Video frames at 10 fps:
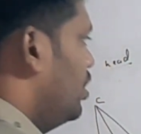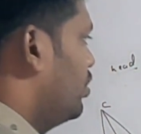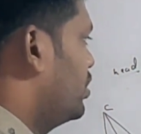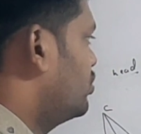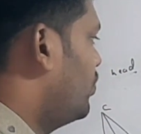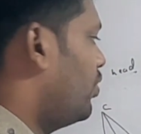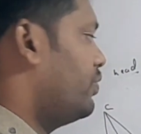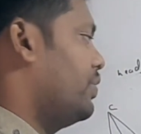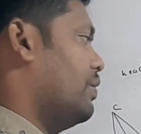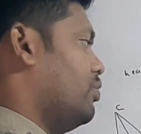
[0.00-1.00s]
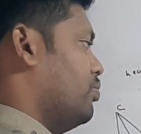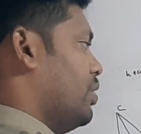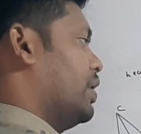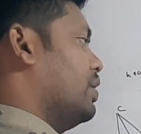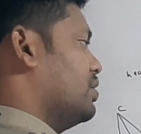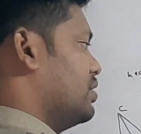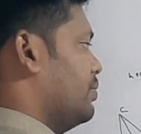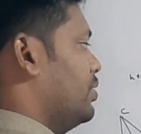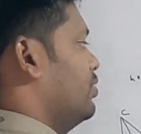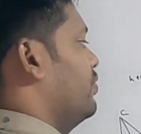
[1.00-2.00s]
Okay, so what we have to do? Again the same
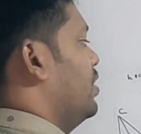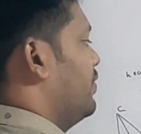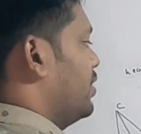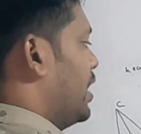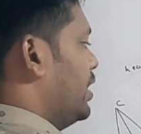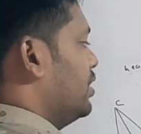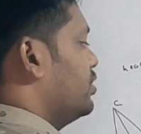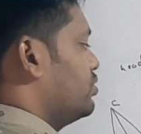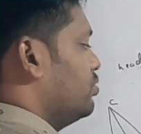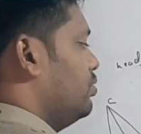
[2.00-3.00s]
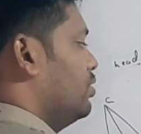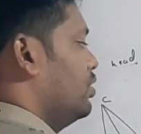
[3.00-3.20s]
thing. After writing these 2,